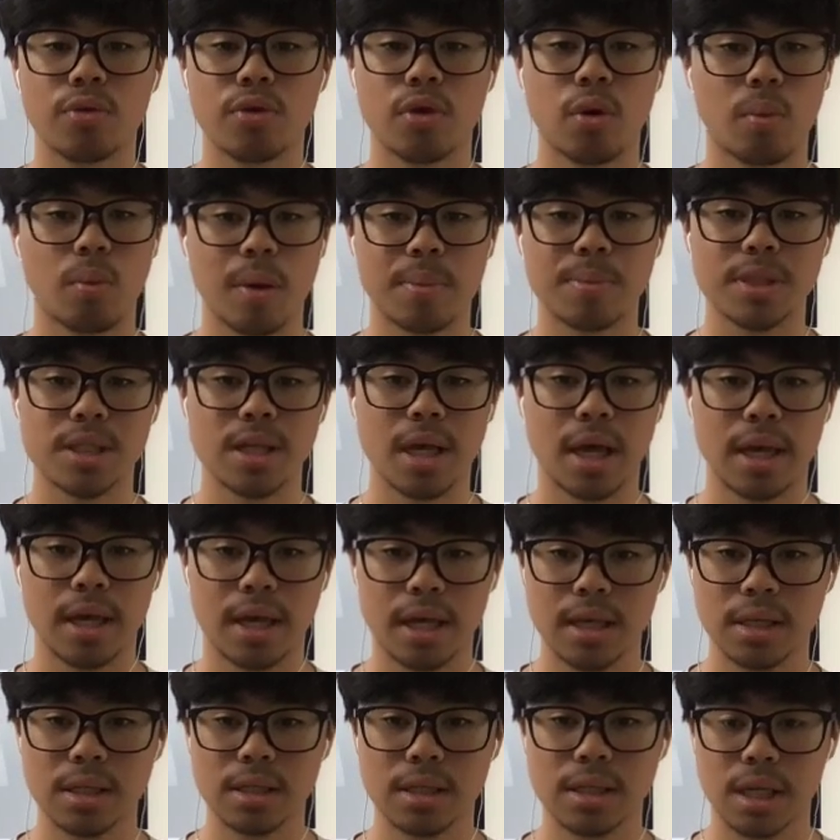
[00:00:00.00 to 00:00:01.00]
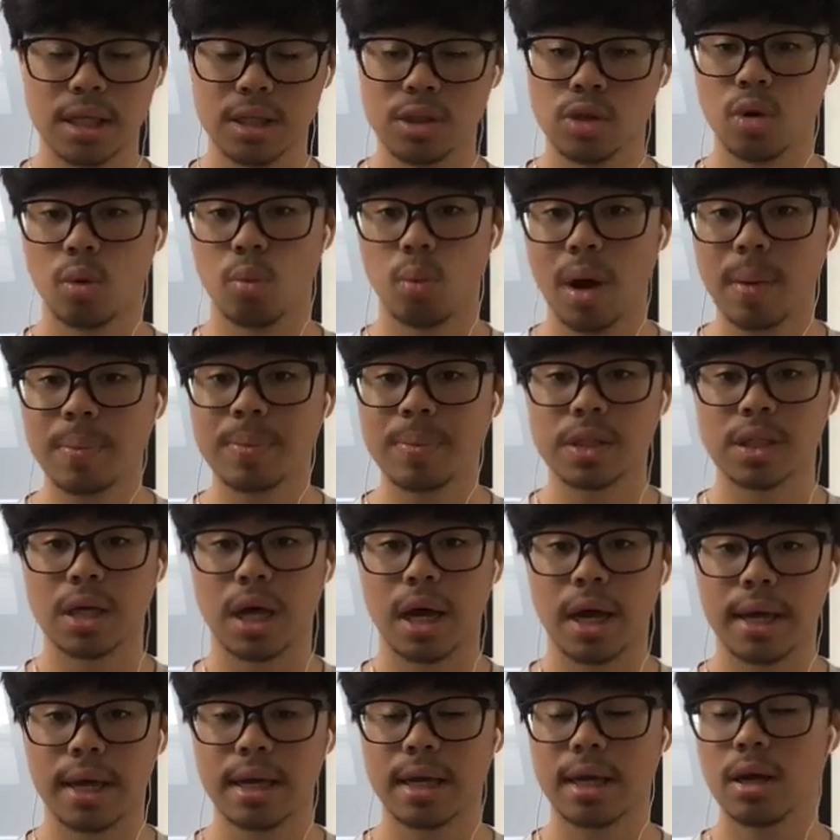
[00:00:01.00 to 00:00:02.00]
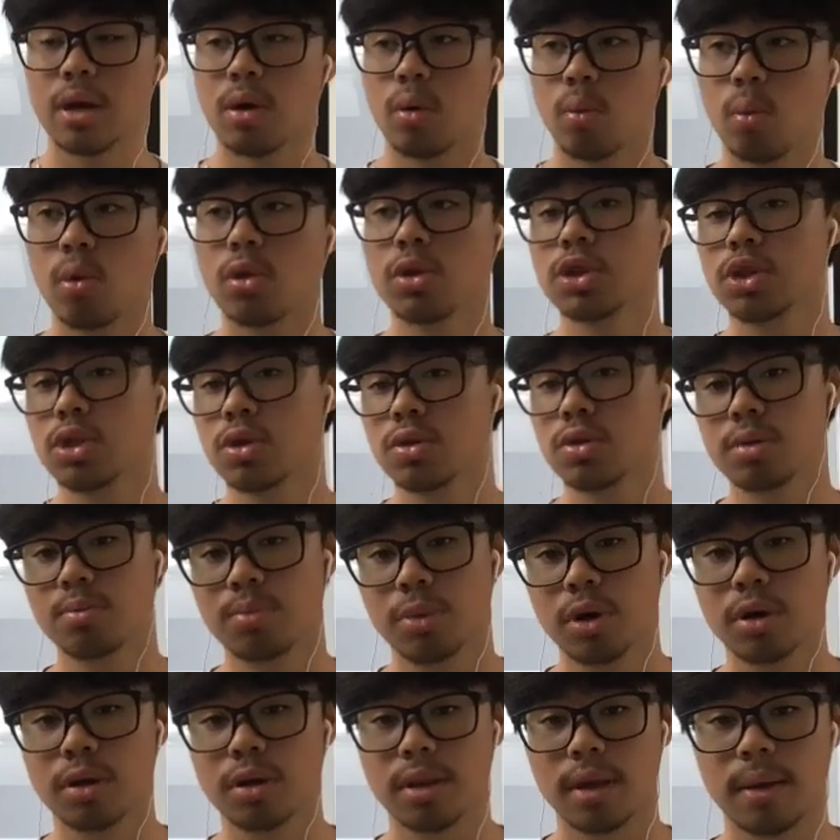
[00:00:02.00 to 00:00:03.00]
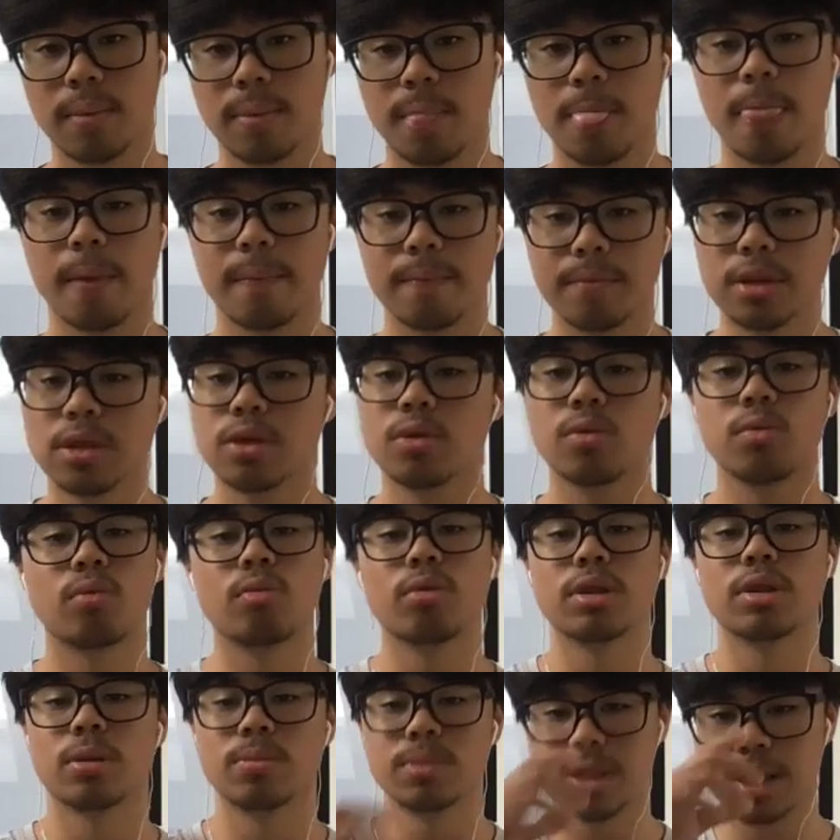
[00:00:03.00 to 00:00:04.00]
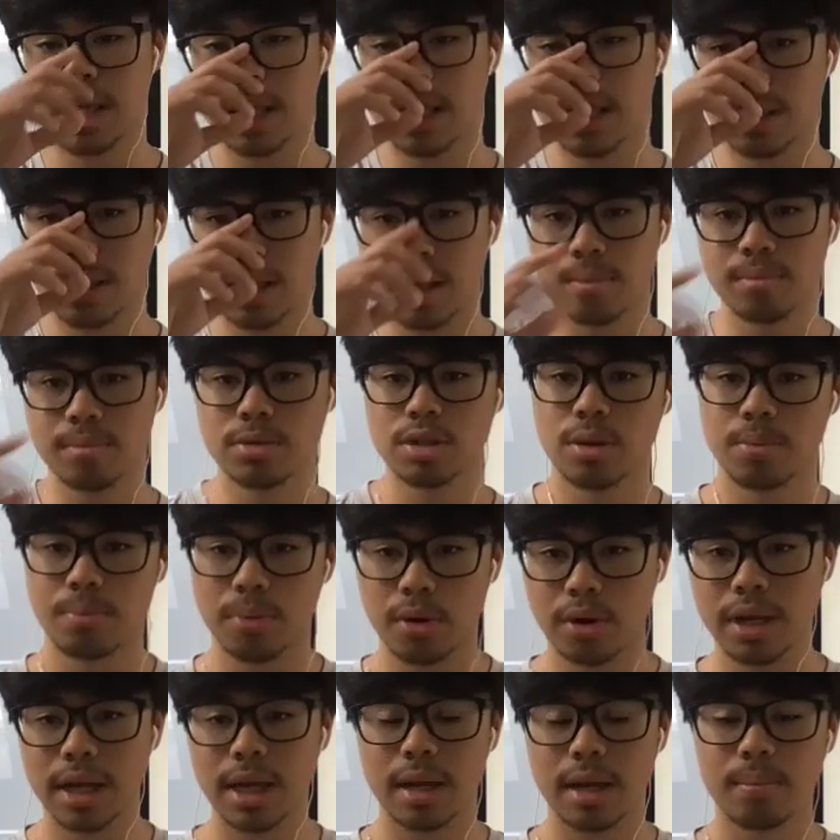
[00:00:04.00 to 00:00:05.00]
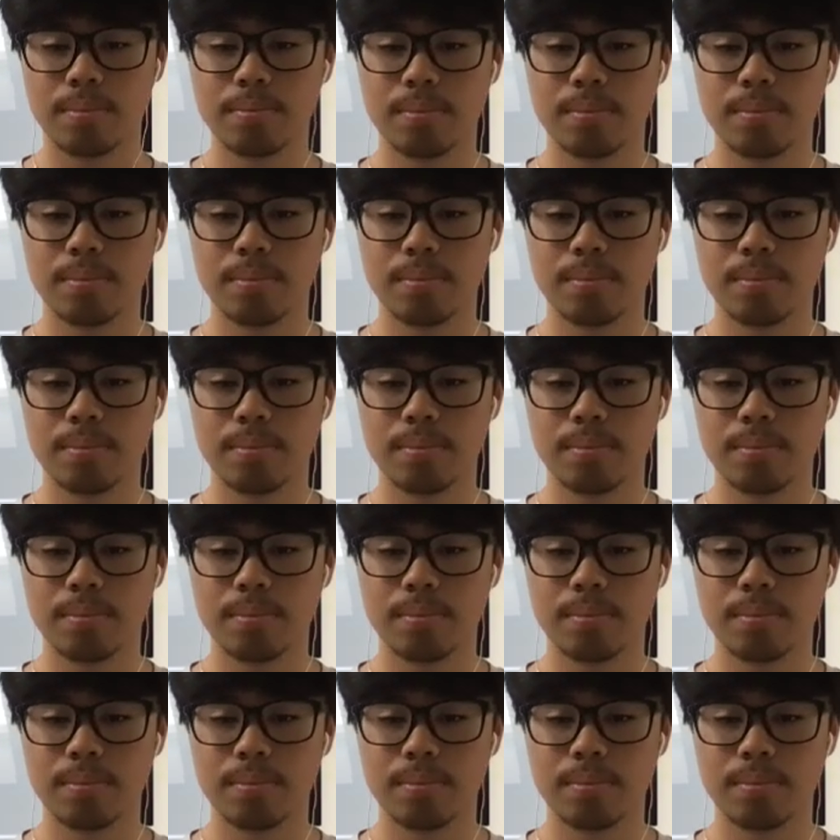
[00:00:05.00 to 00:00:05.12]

your website is your website wants you to book you want them to get them to book in.